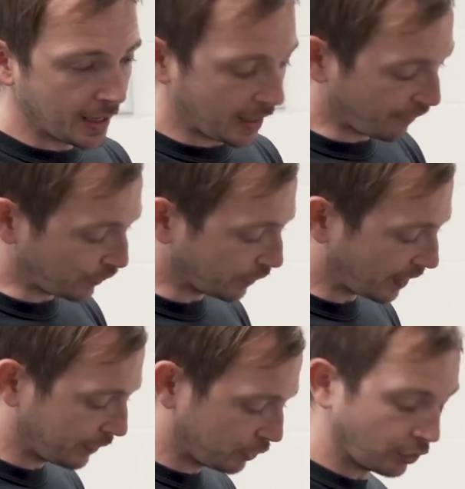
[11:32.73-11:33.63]
If you've
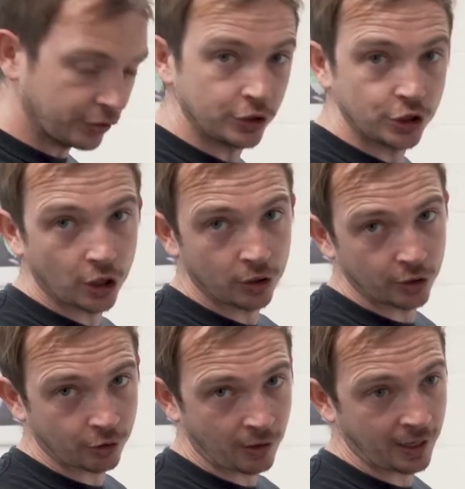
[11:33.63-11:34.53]
ever tried to juggle
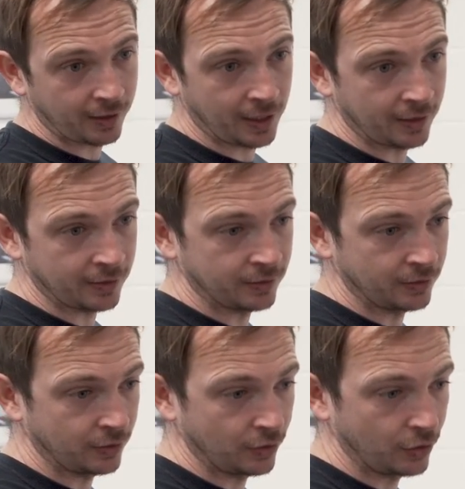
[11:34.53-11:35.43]
a crank in
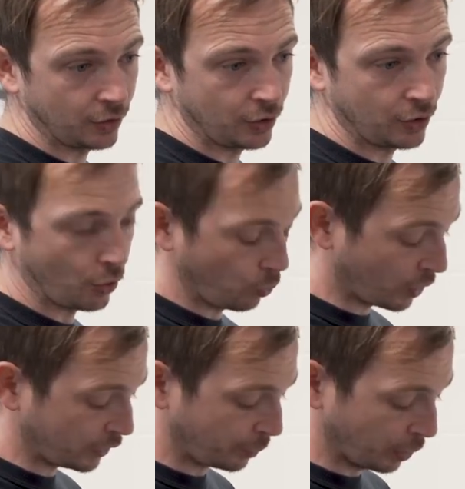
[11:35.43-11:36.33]

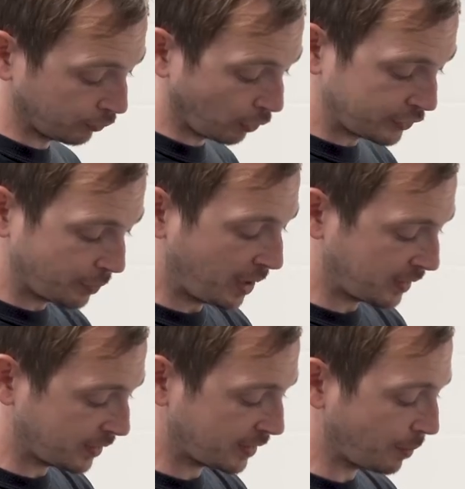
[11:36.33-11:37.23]
when you've put rods and
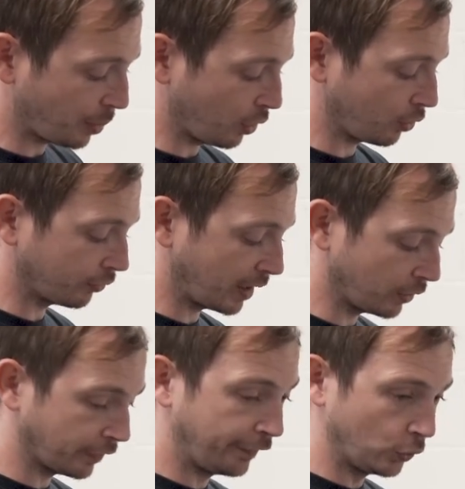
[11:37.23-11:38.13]
pistons in the block already
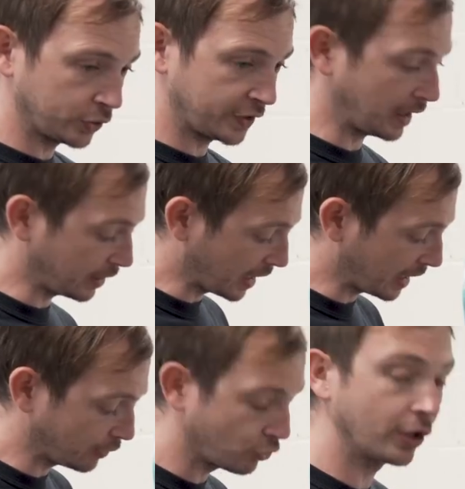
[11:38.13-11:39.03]
on a 4-cylinder and
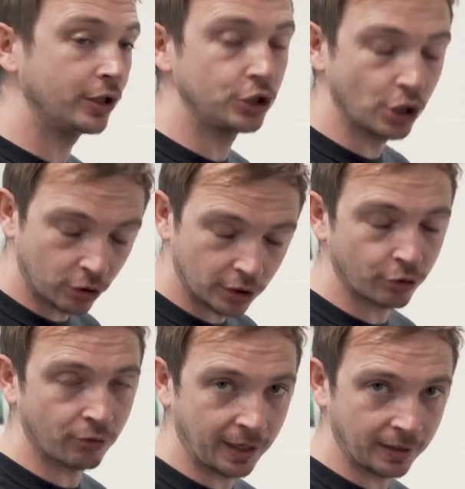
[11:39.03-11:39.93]
then try and juggle a
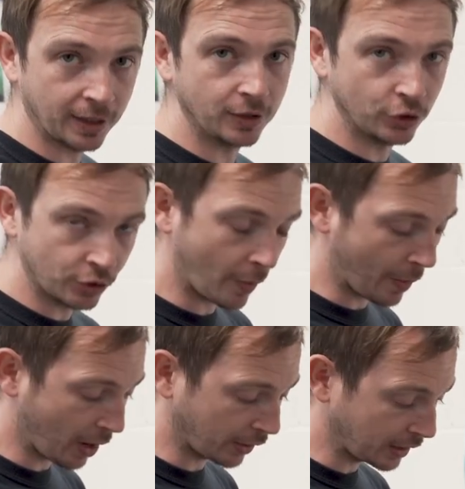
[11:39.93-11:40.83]
crank in, you know how
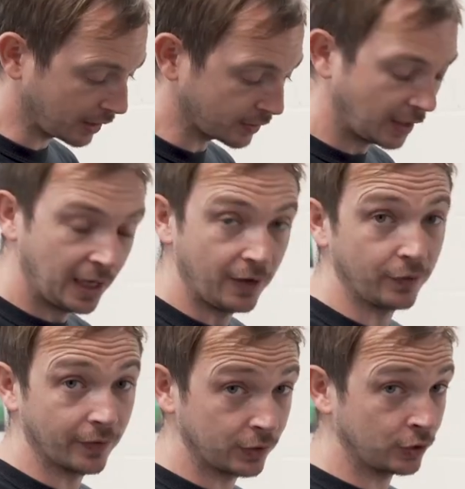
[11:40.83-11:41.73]
hard it is. If
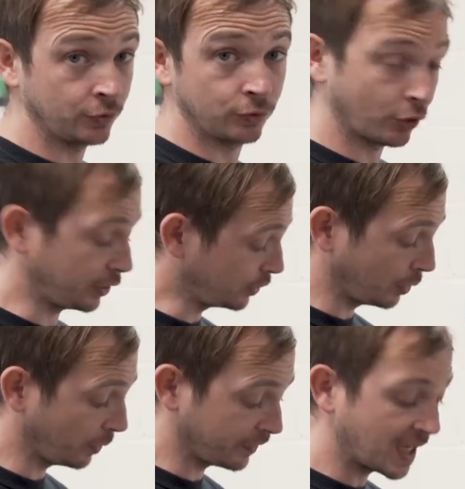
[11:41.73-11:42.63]
you've ever tried to do
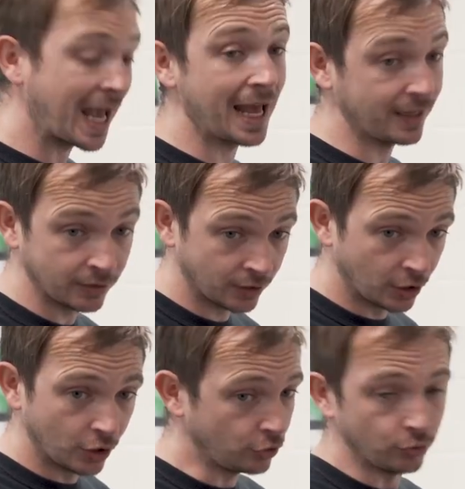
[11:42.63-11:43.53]
it with 10,
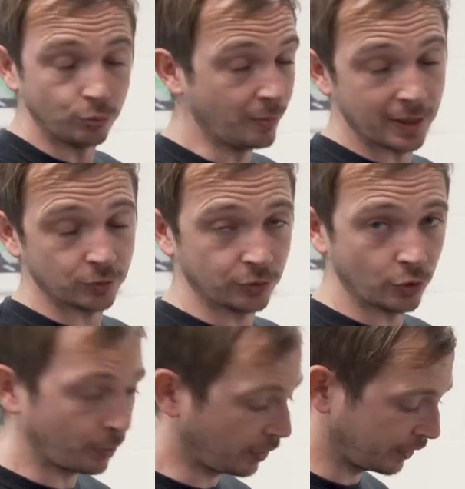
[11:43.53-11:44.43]
you may as well
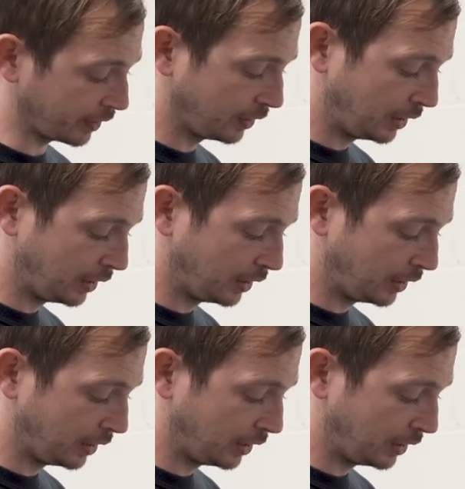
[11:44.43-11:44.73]
not bother.